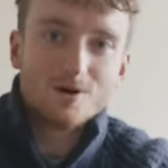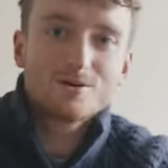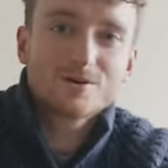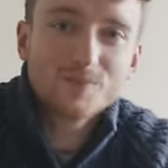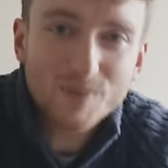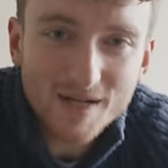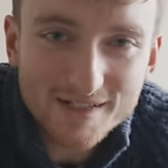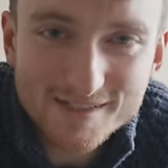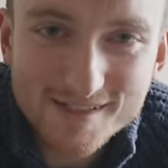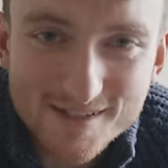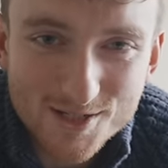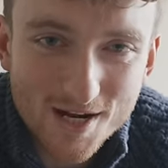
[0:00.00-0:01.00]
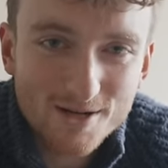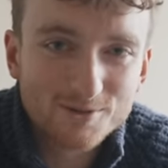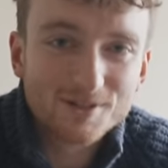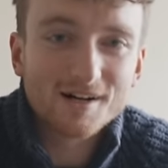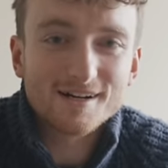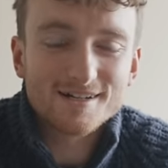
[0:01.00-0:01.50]
Welcome back to the
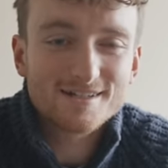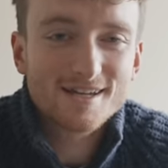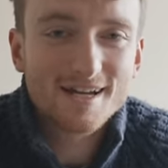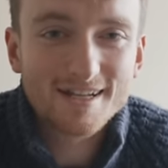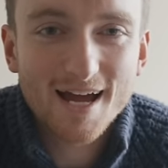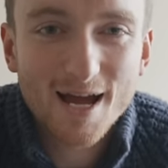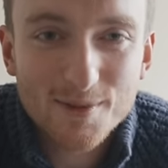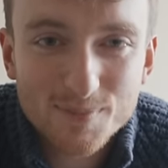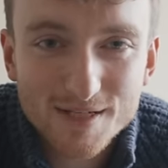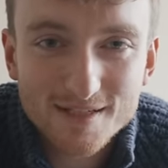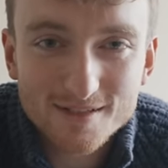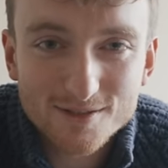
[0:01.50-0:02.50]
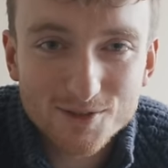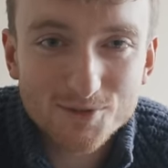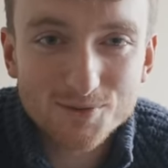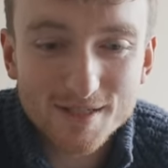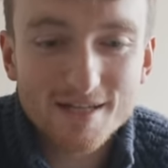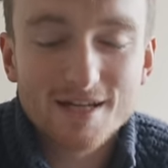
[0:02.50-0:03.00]
channel guys and happy new
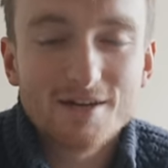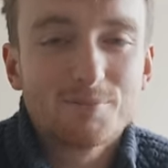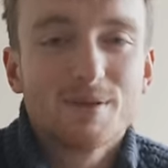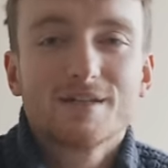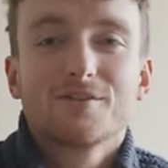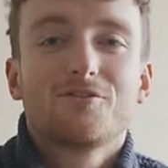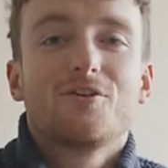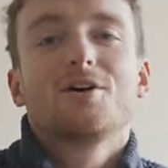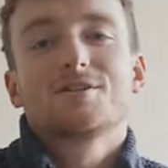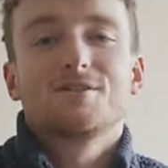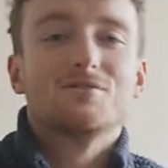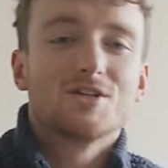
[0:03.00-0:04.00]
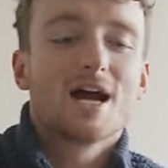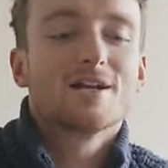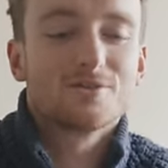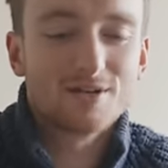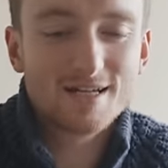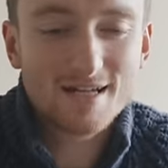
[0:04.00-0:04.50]
year. Being the 1st of
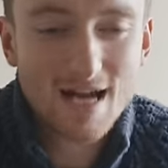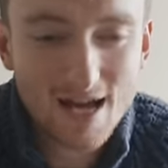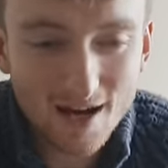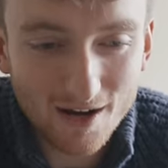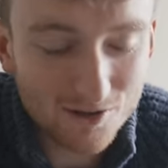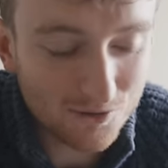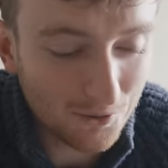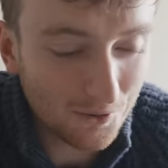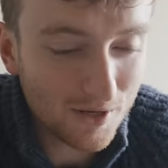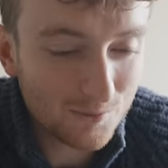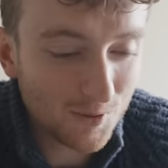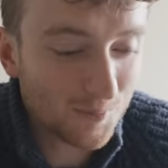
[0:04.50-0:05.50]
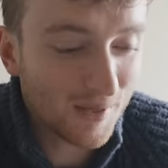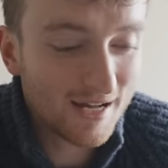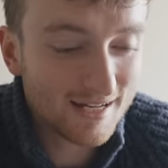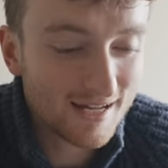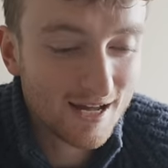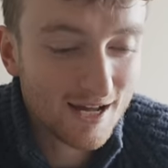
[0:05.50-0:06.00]
January, I thought it would
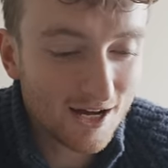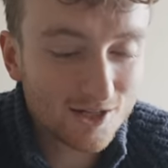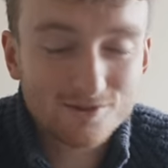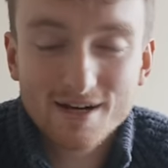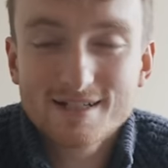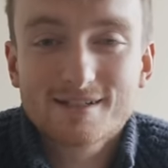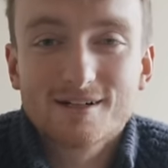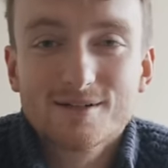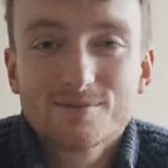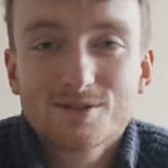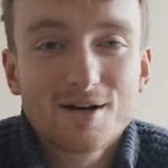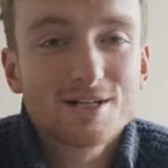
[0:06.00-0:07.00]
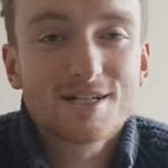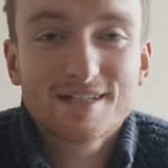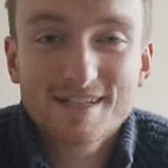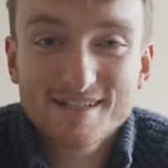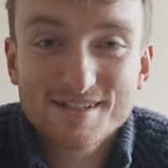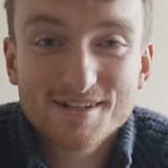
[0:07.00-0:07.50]
be a great time to actually
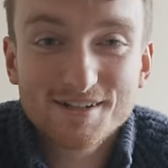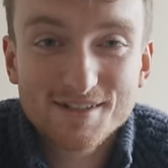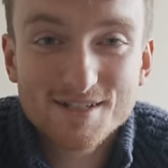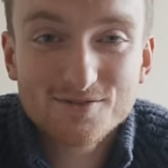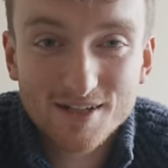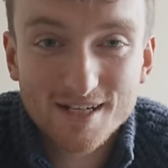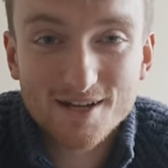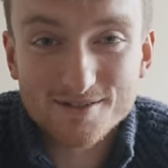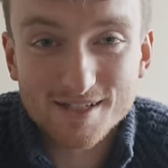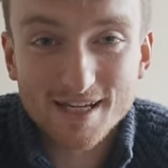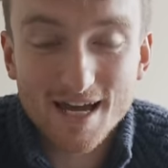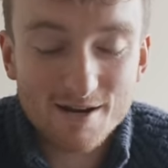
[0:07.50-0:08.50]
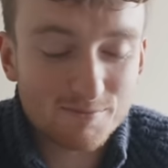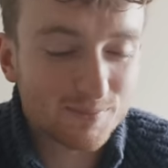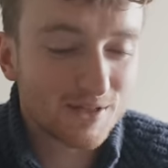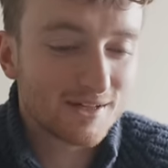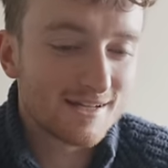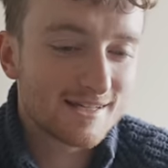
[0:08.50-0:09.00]
kickstart these videos again
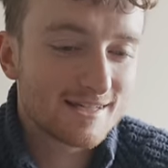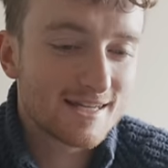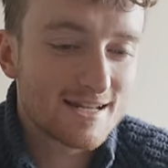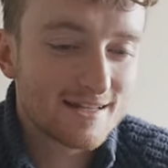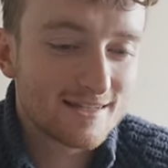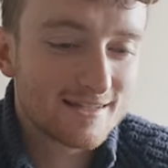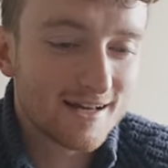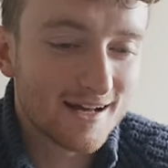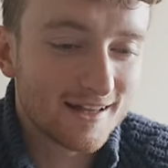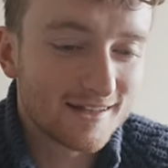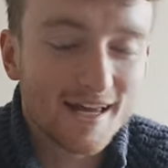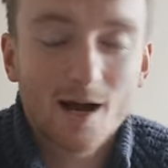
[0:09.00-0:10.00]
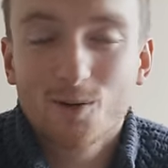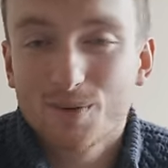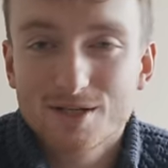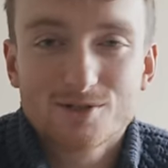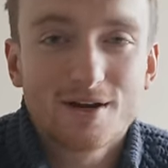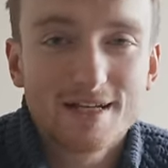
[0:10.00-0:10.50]
because since uh, the
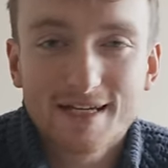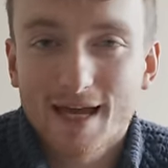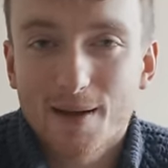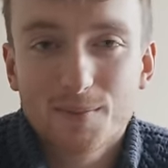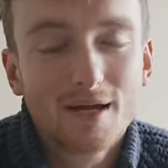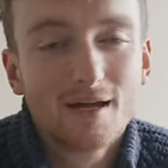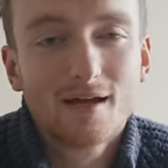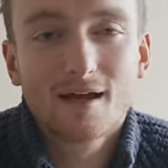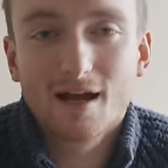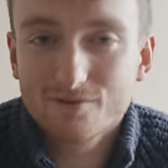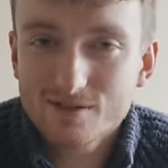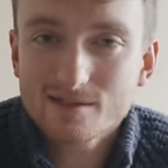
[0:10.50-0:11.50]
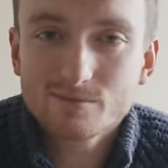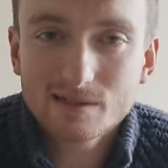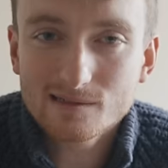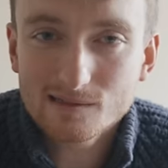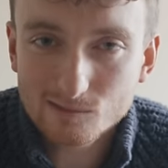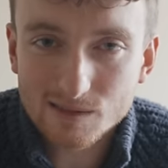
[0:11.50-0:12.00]
Calpe training camp, everything's
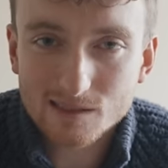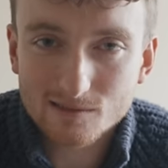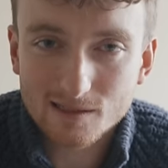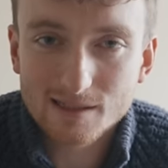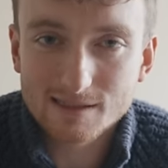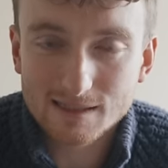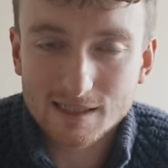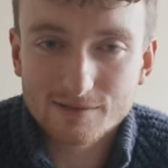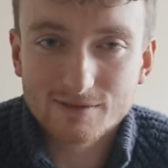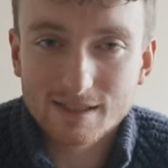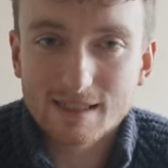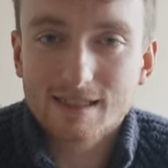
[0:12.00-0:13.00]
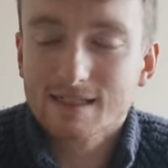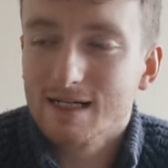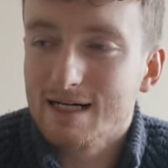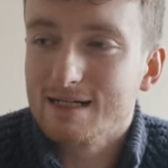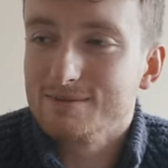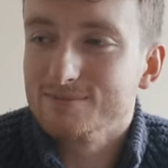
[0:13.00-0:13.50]
been a little bit crazy over here.
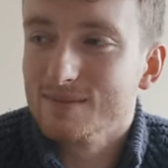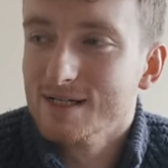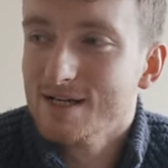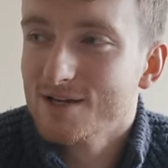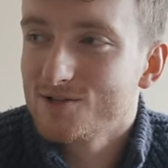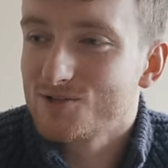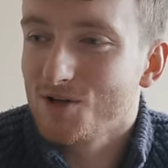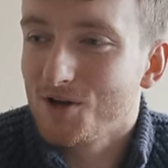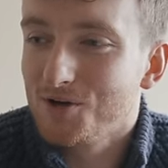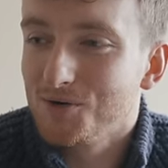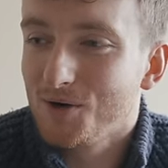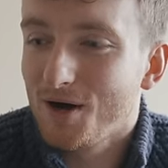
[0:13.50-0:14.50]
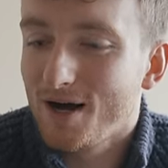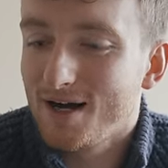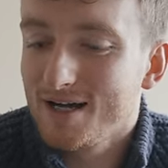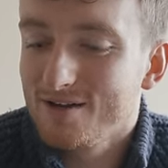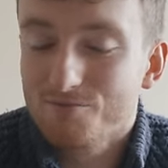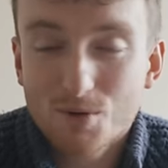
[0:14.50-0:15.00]
Um, so
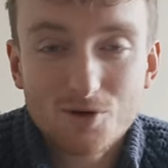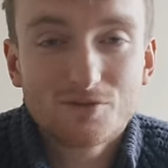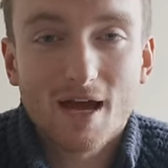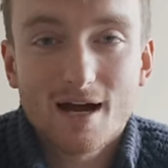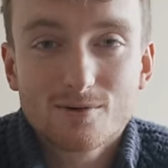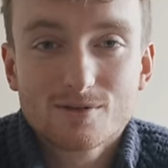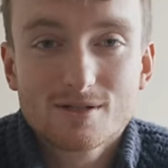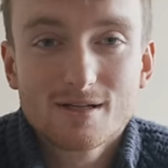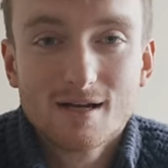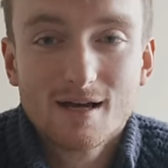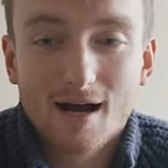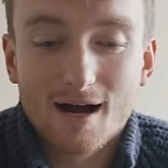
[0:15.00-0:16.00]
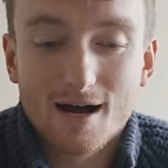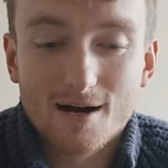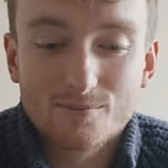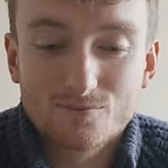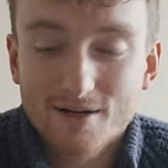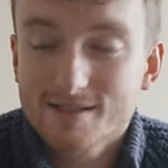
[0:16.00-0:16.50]
I've moved house,
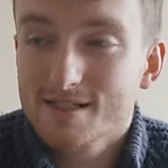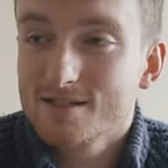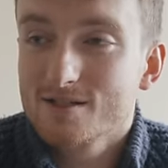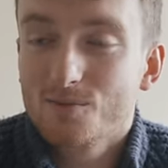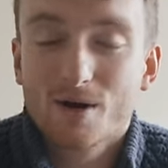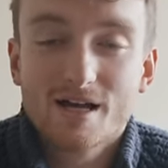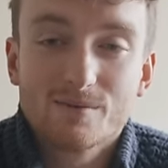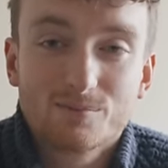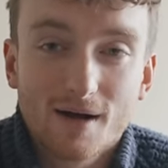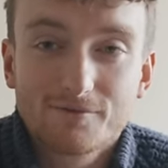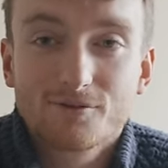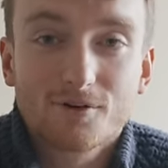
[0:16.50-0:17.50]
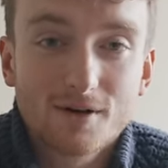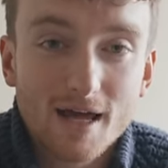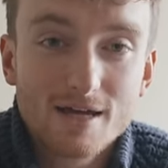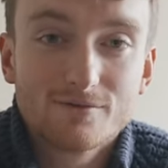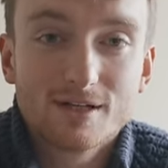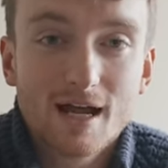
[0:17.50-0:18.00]
um, renting somewhere in Bradford on
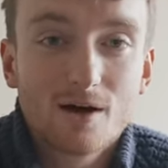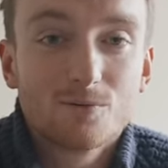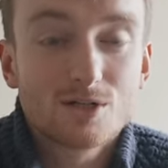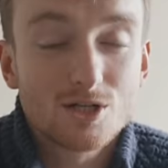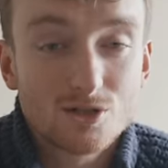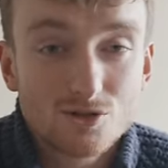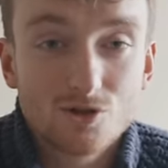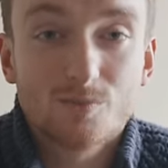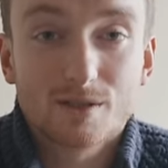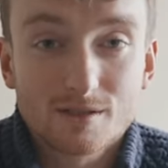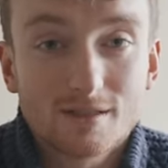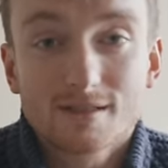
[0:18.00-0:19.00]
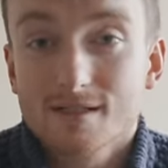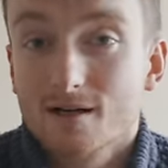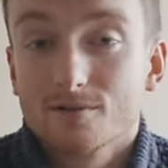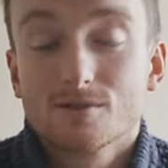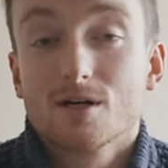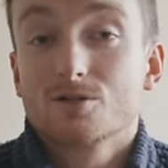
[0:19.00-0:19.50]
Avon now, which is super exciting.
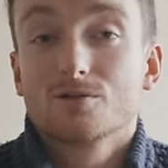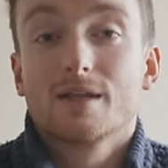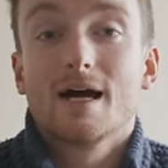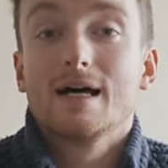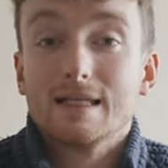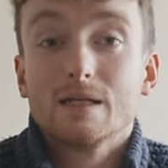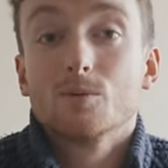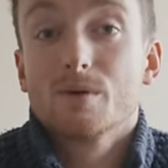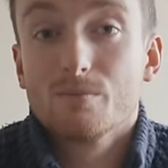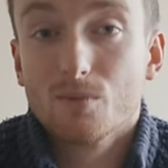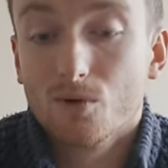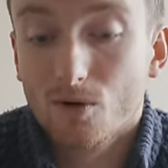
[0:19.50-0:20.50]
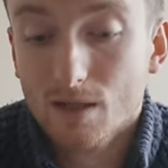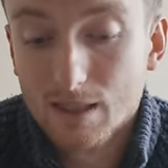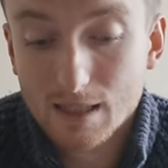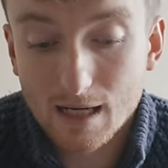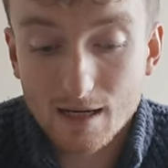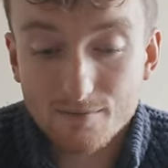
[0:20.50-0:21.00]
I'll touch on that a little bit more
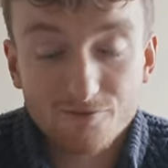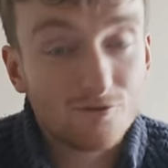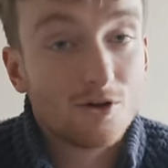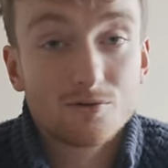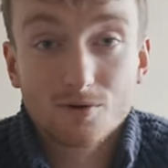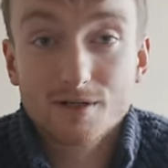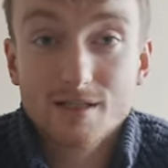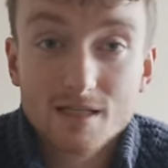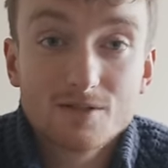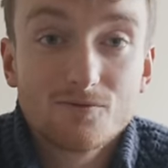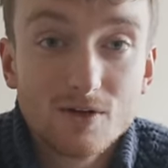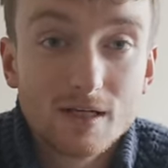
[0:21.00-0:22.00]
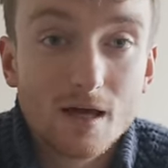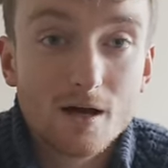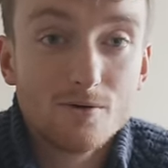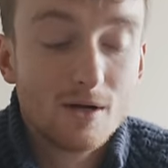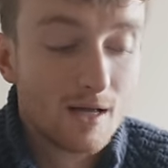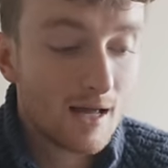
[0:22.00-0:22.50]
um, further on in this
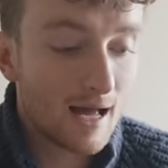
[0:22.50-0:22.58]
video.